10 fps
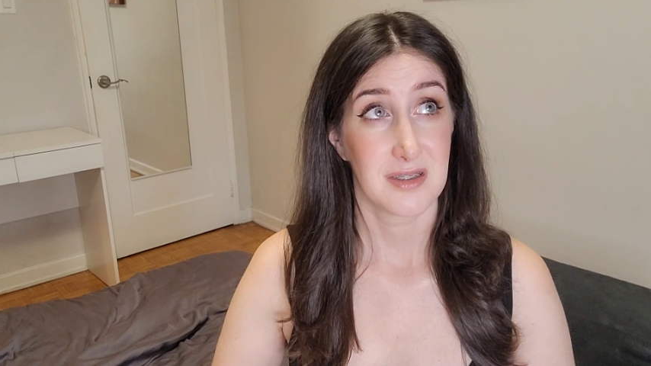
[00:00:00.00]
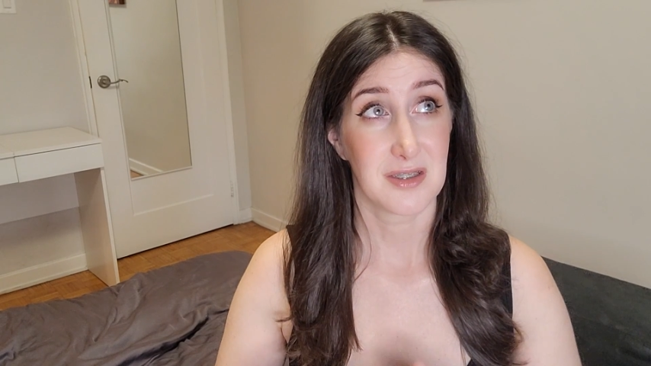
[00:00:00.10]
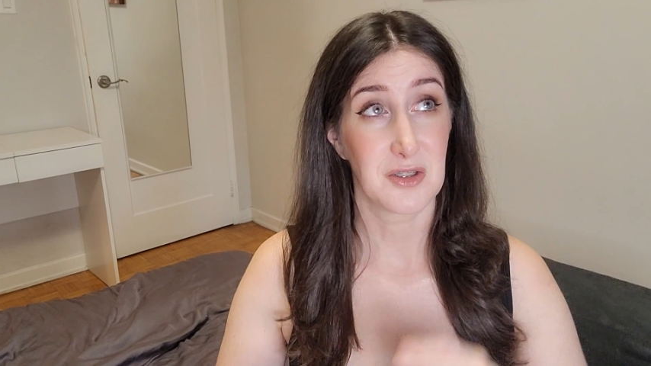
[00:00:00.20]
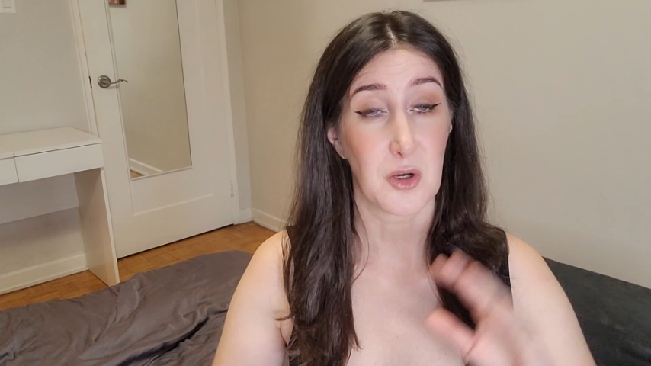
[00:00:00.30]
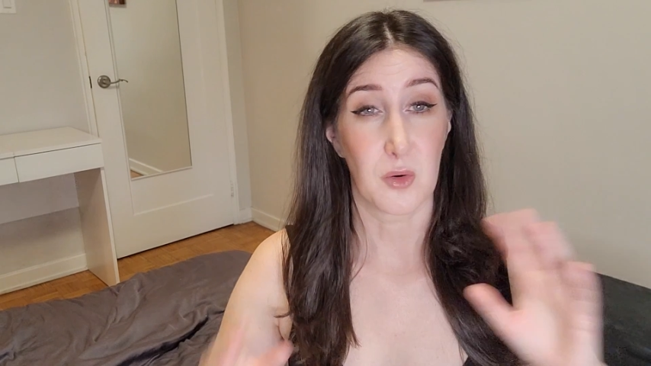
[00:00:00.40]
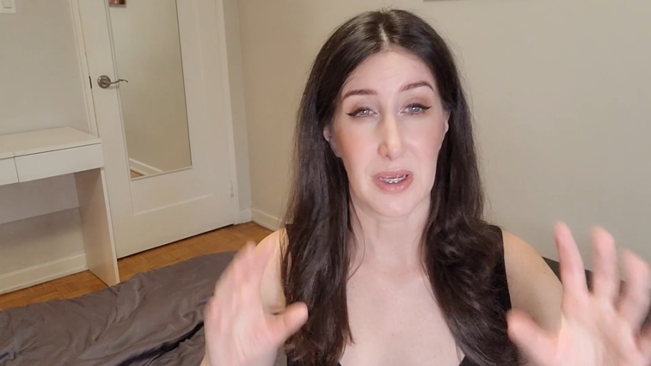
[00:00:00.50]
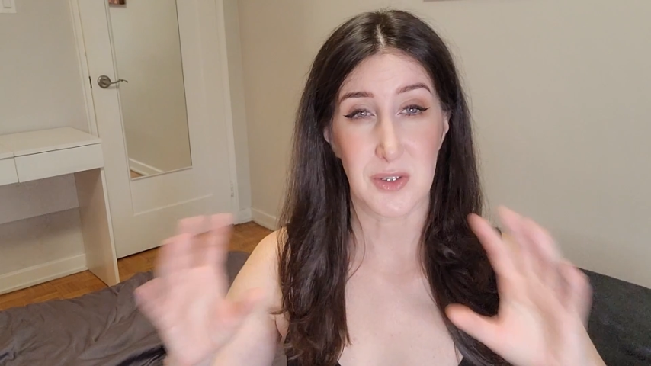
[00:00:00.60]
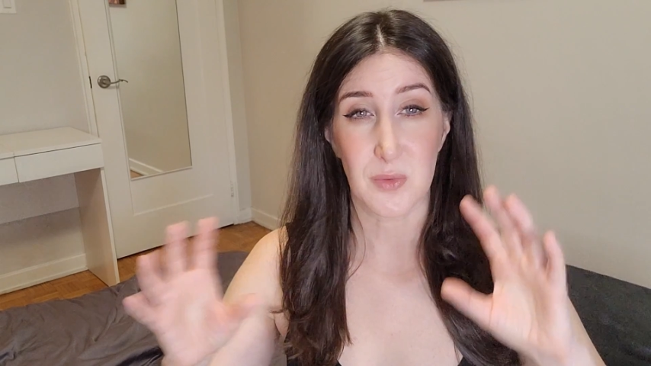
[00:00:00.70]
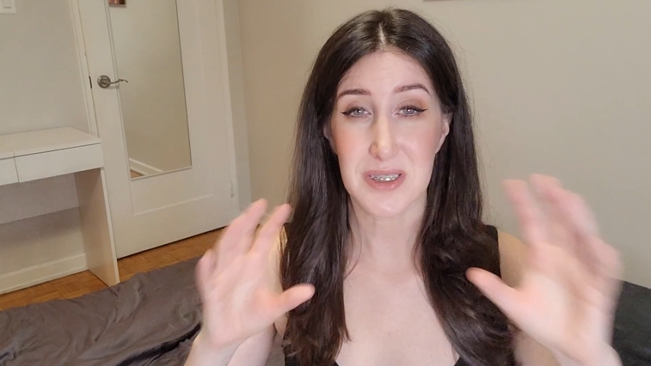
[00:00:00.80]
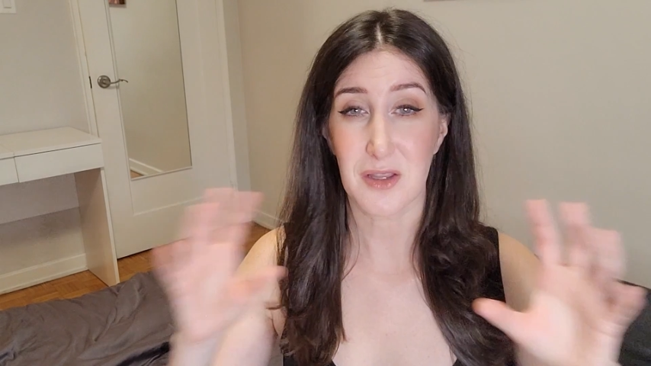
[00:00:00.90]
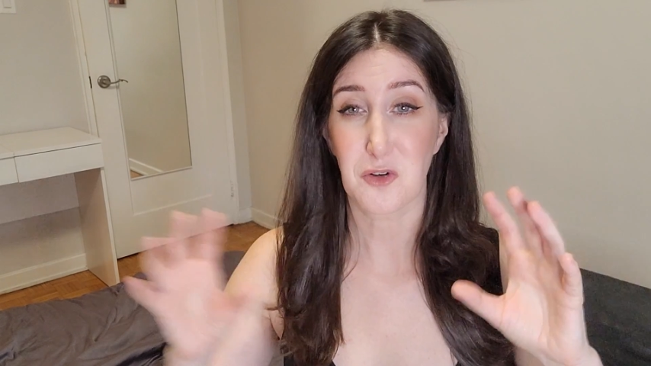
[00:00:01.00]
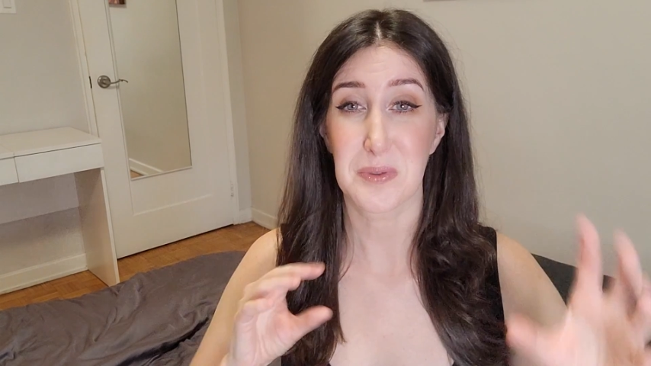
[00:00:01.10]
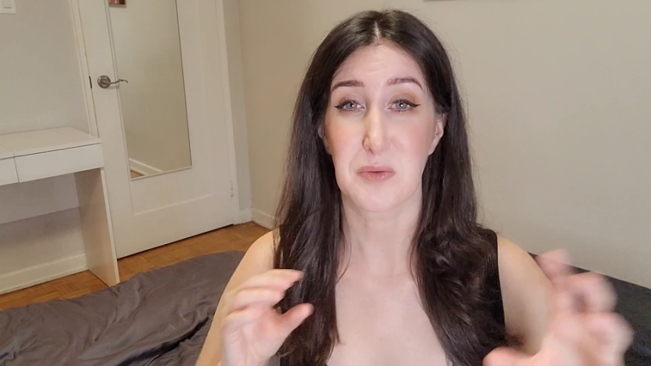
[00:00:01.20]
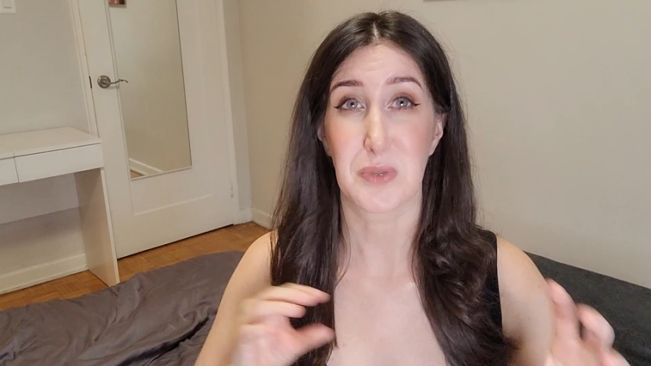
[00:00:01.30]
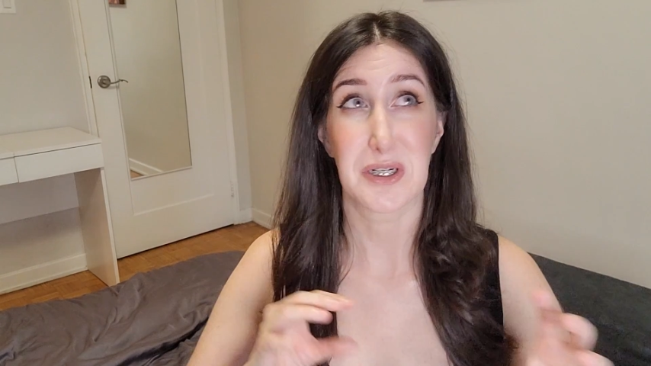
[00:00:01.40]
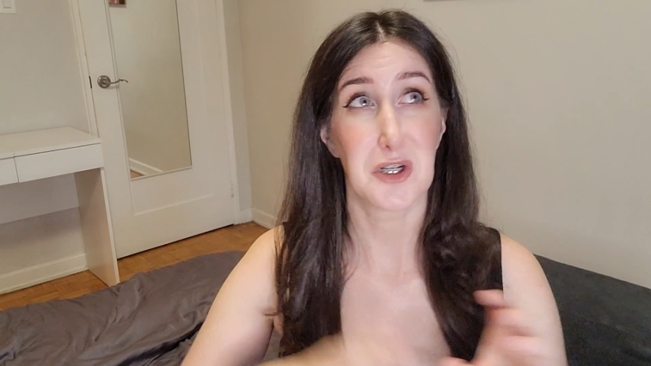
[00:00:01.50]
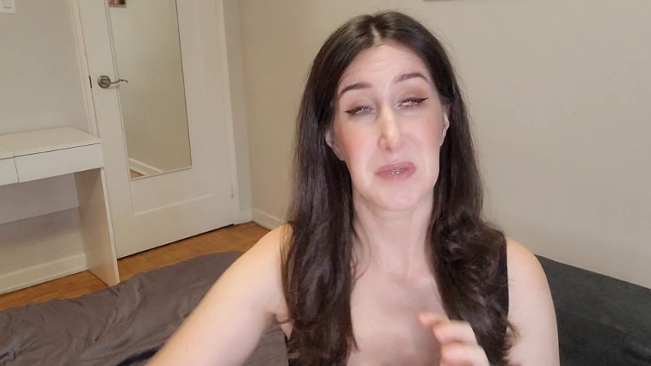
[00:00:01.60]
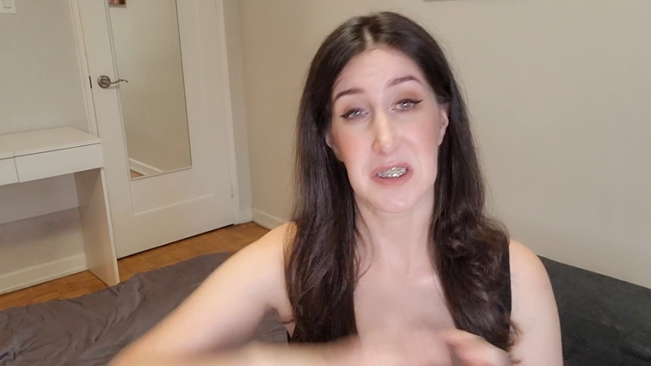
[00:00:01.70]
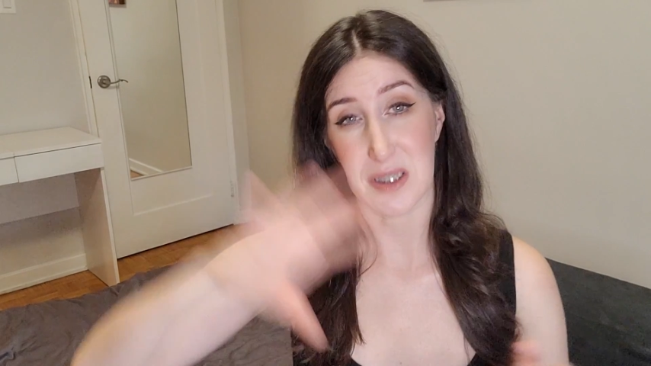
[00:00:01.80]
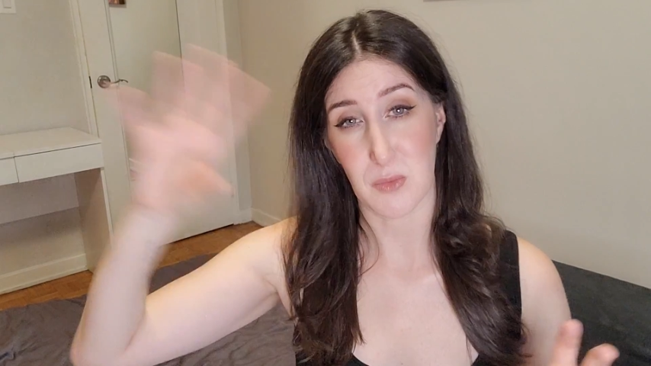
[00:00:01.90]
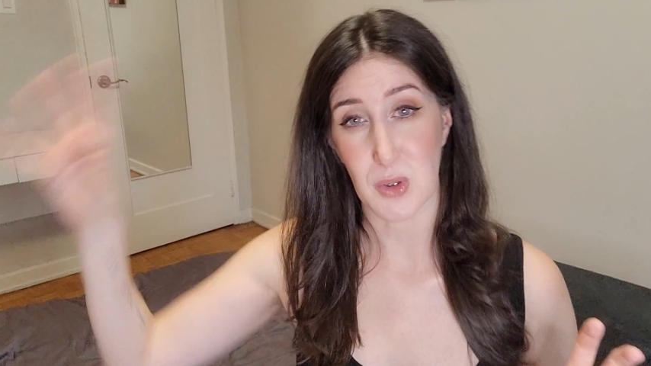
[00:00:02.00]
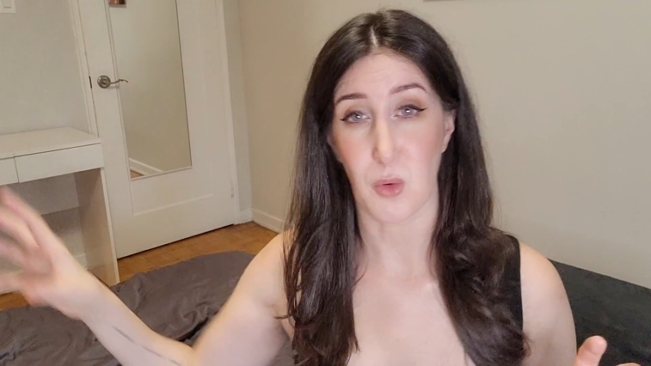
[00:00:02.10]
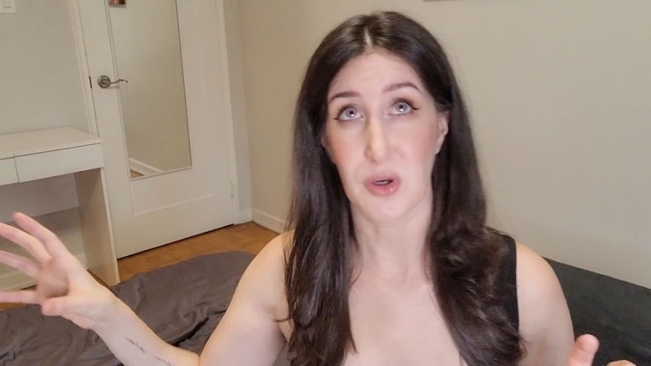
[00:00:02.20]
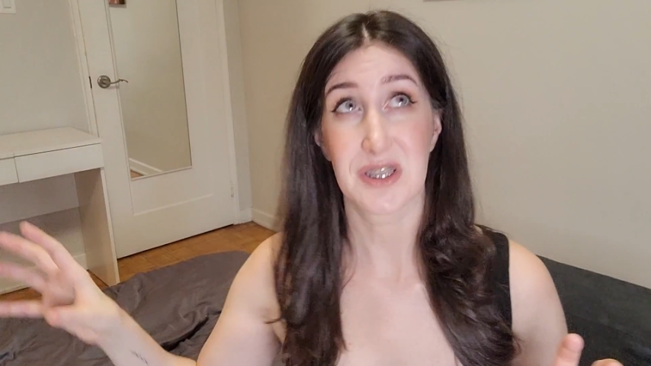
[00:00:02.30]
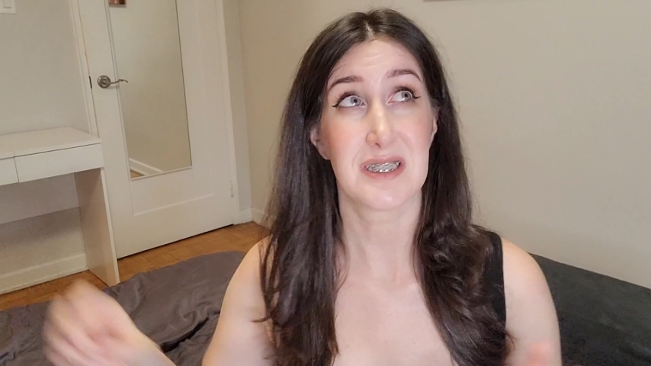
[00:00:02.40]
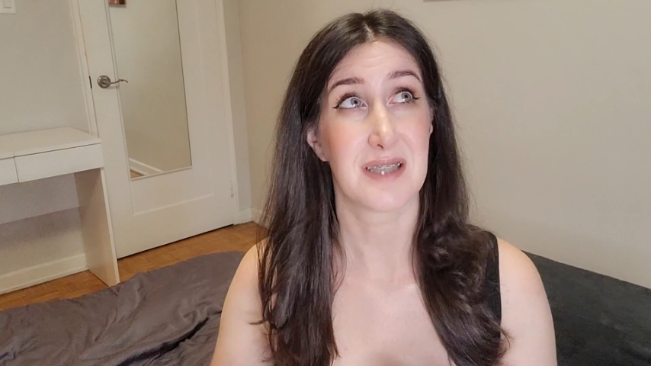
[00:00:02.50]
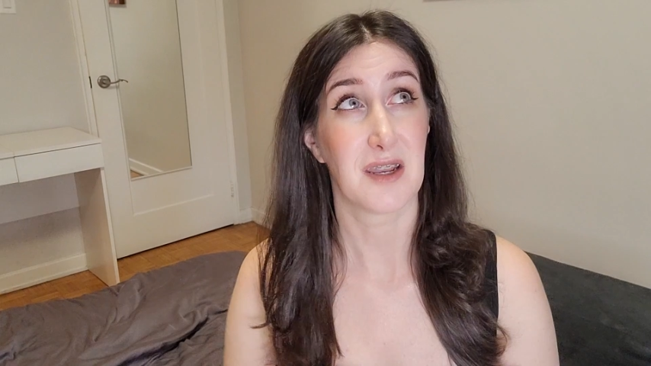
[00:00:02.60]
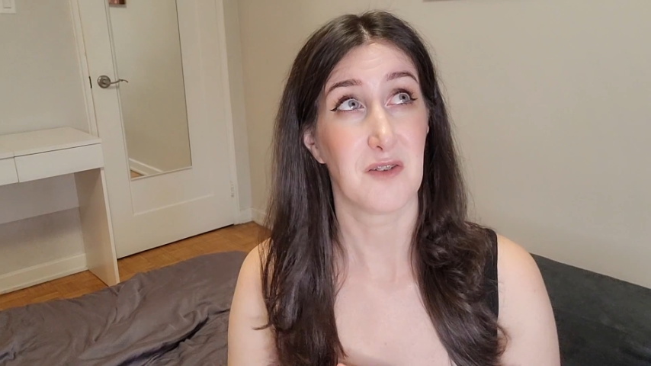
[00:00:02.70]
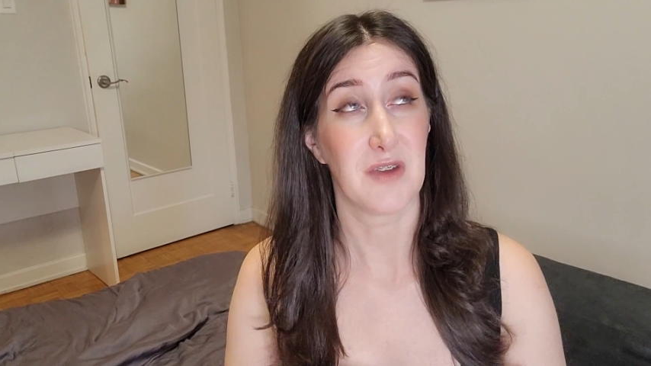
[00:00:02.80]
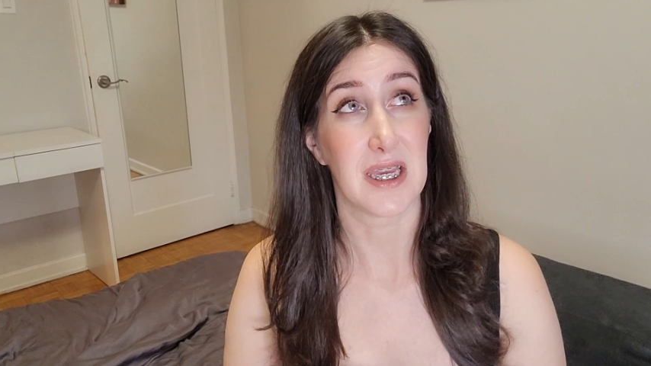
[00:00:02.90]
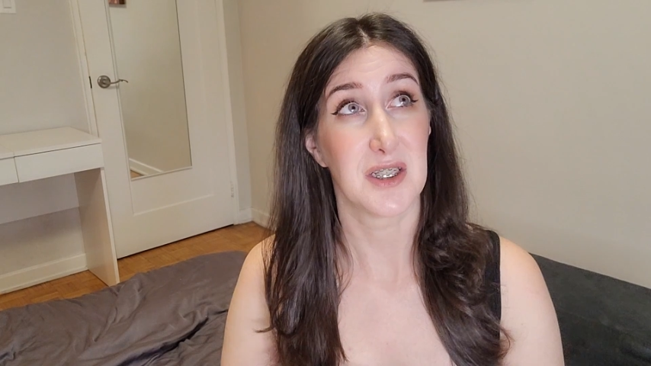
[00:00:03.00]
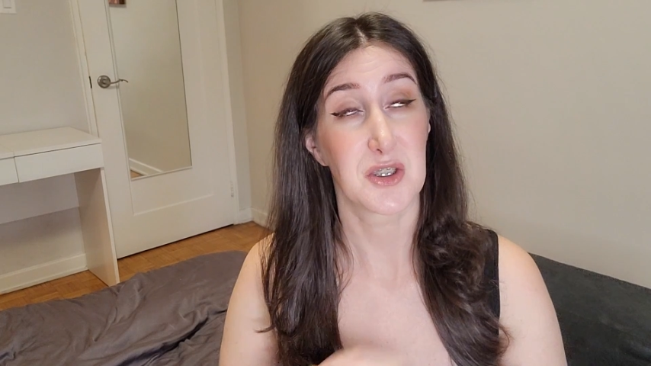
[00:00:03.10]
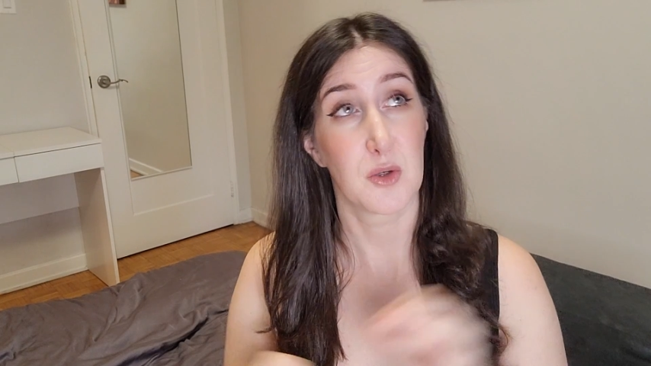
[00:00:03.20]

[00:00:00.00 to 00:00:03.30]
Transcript: it's always a little bit weird because I record these in advance.